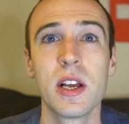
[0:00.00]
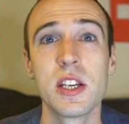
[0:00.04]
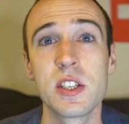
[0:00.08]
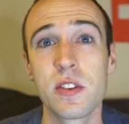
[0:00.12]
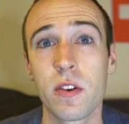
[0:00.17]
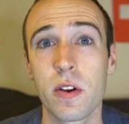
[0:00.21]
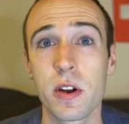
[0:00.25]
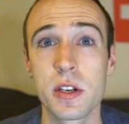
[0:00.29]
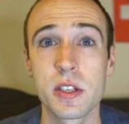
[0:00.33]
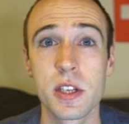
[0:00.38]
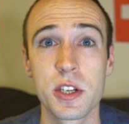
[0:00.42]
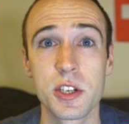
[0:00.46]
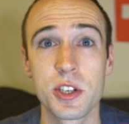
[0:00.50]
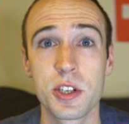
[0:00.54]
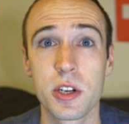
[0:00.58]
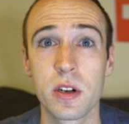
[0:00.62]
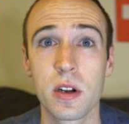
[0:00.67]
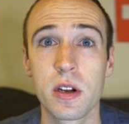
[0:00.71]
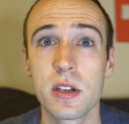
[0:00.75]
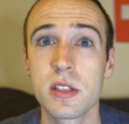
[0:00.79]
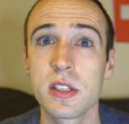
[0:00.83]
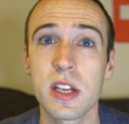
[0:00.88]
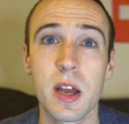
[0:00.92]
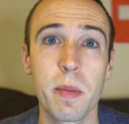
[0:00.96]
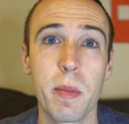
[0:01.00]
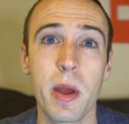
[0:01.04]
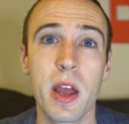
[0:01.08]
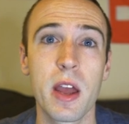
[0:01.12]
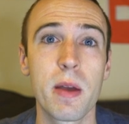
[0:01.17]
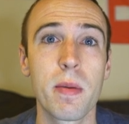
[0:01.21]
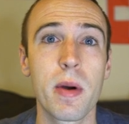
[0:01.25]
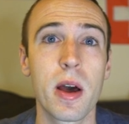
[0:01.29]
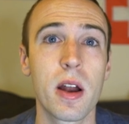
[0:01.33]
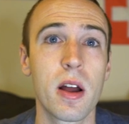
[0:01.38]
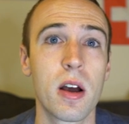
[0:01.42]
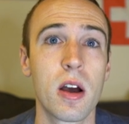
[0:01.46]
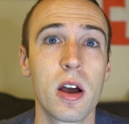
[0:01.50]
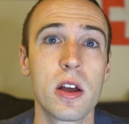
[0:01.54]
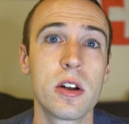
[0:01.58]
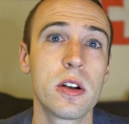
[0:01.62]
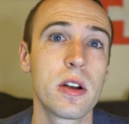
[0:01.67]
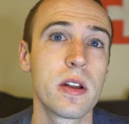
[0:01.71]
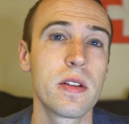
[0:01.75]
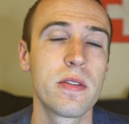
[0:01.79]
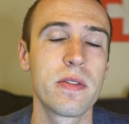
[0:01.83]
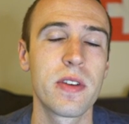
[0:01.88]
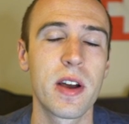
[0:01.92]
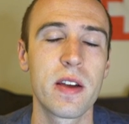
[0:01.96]
As far as insurance, I pay about
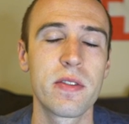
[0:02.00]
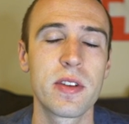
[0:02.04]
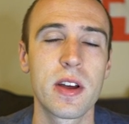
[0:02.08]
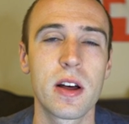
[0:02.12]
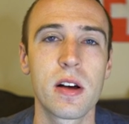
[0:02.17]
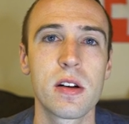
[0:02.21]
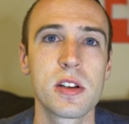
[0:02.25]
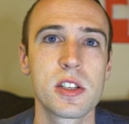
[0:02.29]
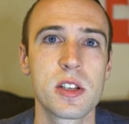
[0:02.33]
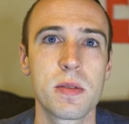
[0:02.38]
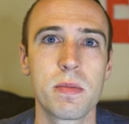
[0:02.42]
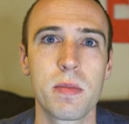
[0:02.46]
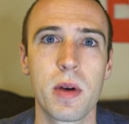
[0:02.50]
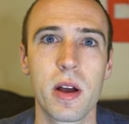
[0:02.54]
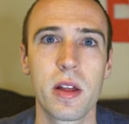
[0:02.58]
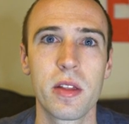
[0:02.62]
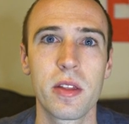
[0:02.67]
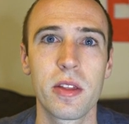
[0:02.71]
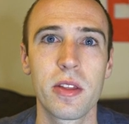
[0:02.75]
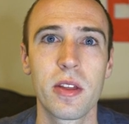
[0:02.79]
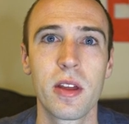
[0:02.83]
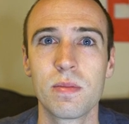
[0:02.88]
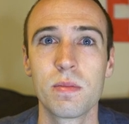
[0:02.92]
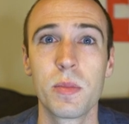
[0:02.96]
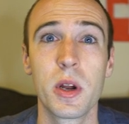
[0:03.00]
$105 a month,